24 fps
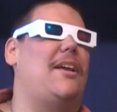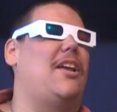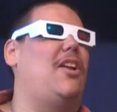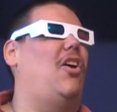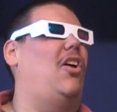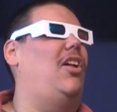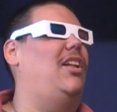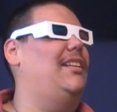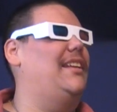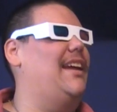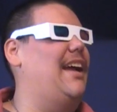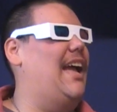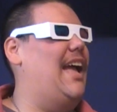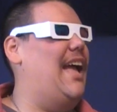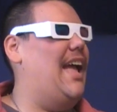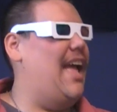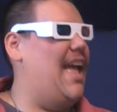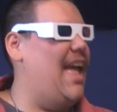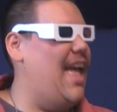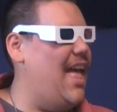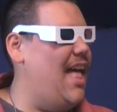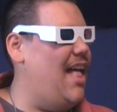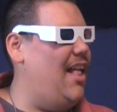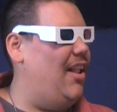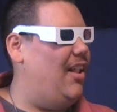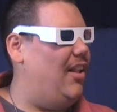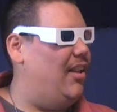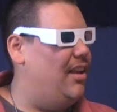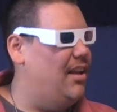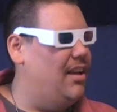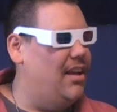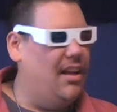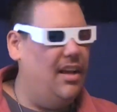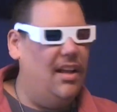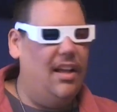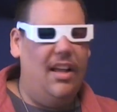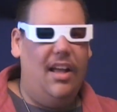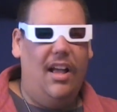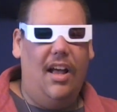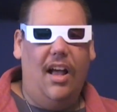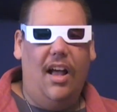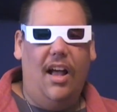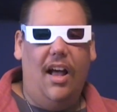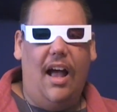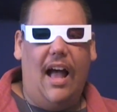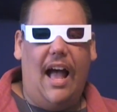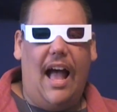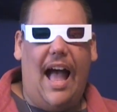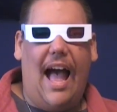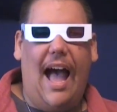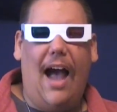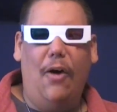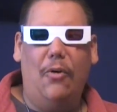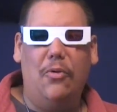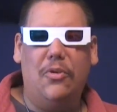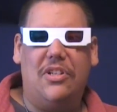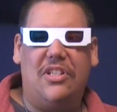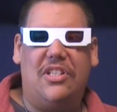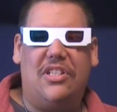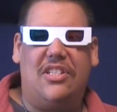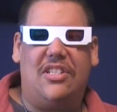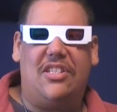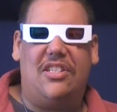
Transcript: it all to hell! How